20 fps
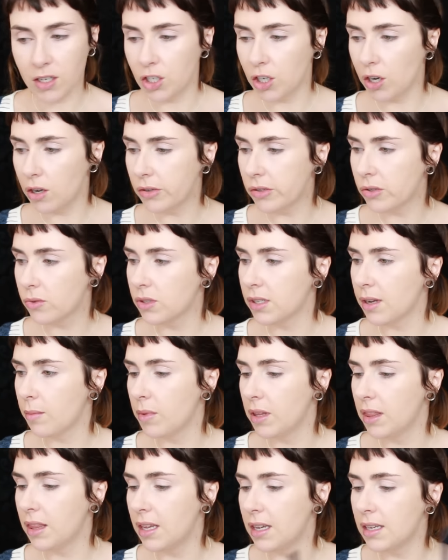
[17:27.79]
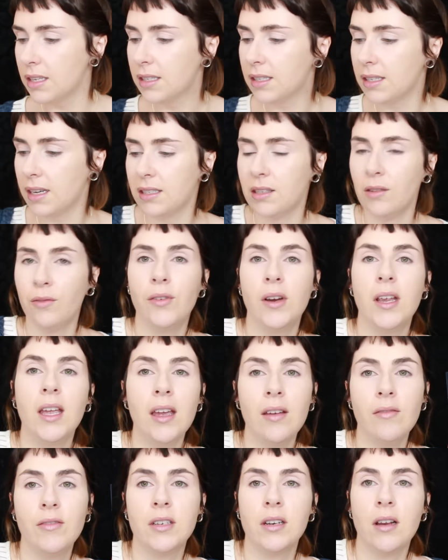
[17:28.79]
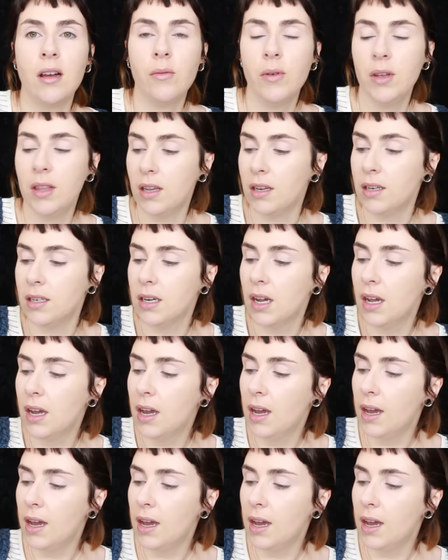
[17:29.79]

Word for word: She also sent me this as a free gift along with it.